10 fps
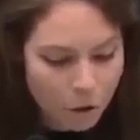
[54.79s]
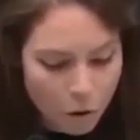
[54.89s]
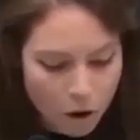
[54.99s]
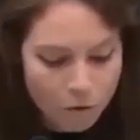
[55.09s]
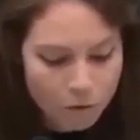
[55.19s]

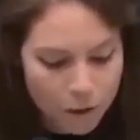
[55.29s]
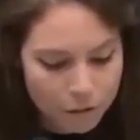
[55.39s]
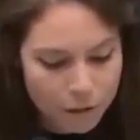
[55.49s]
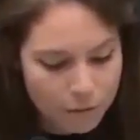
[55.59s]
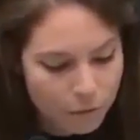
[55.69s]
quote,
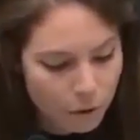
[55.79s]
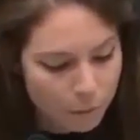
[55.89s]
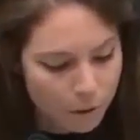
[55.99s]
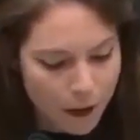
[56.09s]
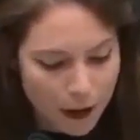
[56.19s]
50
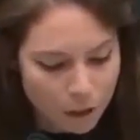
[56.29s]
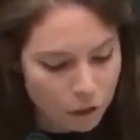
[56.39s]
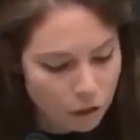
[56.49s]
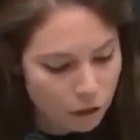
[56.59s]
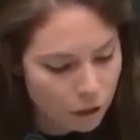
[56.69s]
former
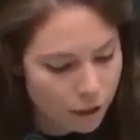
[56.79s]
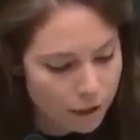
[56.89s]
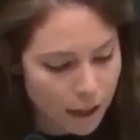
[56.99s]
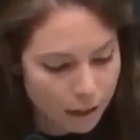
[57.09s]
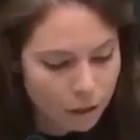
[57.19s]
national
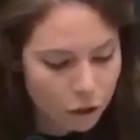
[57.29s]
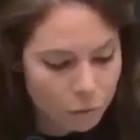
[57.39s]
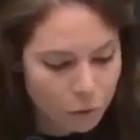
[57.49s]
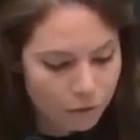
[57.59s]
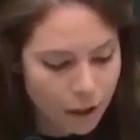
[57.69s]

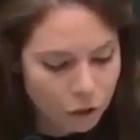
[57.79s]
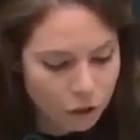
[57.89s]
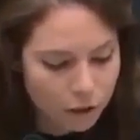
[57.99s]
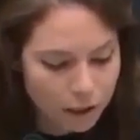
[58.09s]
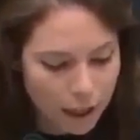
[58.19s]
intelligence
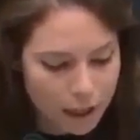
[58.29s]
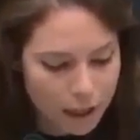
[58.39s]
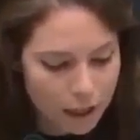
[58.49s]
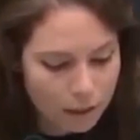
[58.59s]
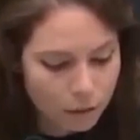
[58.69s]
professionals
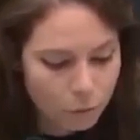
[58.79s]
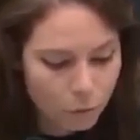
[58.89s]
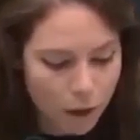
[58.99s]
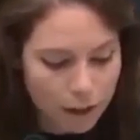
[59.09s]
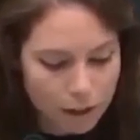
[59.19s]
said this:
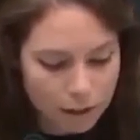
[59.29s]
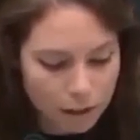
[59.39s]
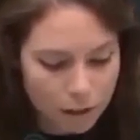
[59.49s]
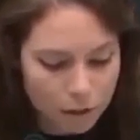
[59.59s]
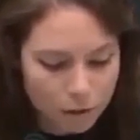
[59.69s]
what he's
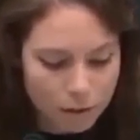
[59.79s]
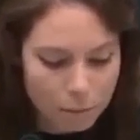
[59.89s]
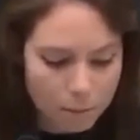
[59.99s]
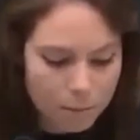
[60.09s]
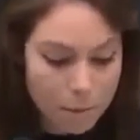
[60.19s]

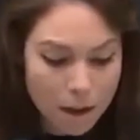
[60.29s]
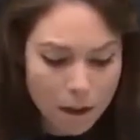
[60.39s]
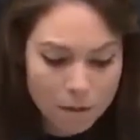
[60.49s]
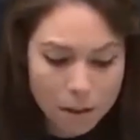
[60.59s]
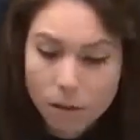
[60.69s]
accusing me
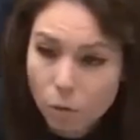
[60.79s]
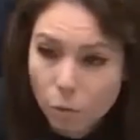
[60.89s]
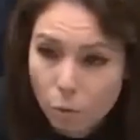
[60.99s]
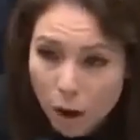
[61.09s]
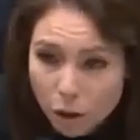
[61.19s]
of is a
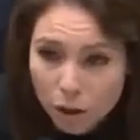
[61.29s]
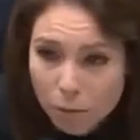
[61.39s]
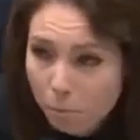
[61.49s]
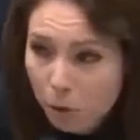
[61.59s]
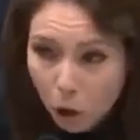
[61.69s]

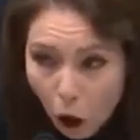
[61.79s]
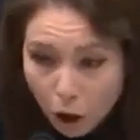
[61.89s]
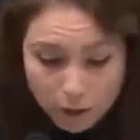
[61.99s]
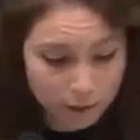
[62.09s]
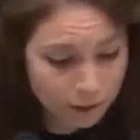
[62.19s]
Russian
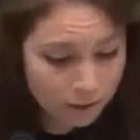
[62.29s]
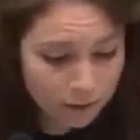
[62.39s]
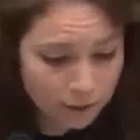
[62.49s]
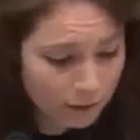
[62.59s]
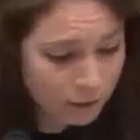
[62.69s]
plot.
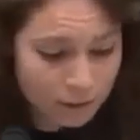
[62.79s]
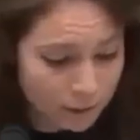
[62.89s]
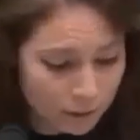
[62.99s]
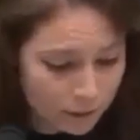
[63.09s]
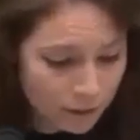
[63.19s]

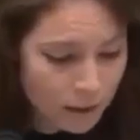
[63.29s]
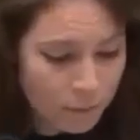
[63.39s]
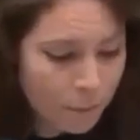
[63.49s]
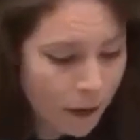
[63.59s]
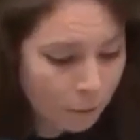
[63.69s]

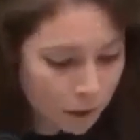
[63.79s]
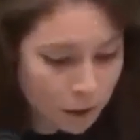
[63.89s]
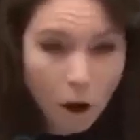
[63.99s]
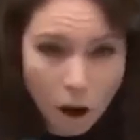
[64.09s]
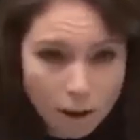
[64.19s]
But it
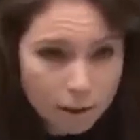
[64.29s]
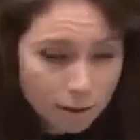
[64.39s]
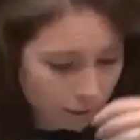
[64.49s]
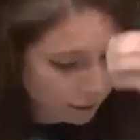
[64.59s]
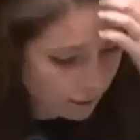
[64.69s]
not,
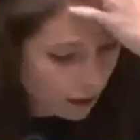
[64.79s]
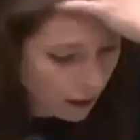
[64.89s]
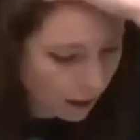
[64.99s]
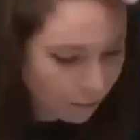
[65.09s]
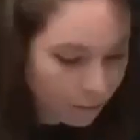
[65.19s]

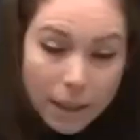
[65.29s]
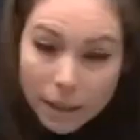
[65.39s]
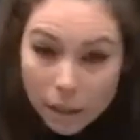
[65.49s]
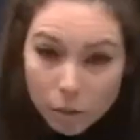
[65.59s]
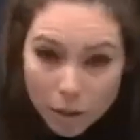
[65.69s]
and
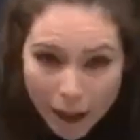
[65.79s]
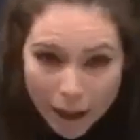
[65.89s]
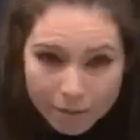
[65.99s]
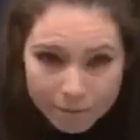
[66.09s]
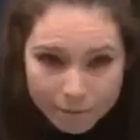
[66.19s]
he knew that.